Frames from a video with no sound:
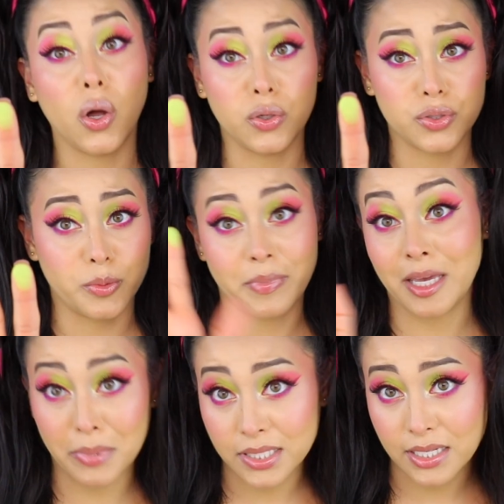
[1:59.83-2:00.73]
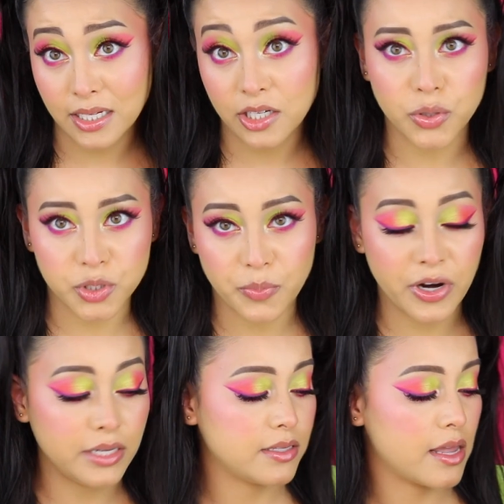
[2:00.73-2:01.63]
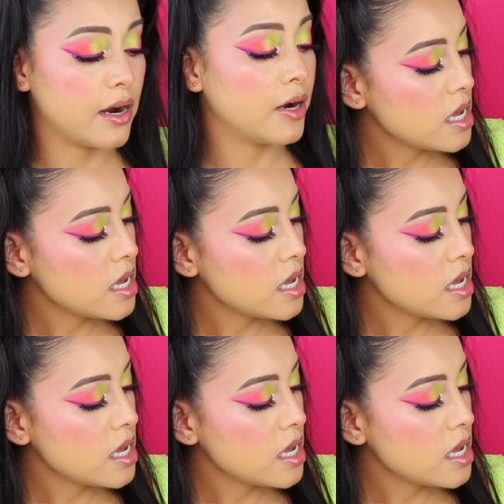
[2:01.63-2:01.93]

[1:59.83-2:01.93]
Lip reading: Also pigmented, no surprise there.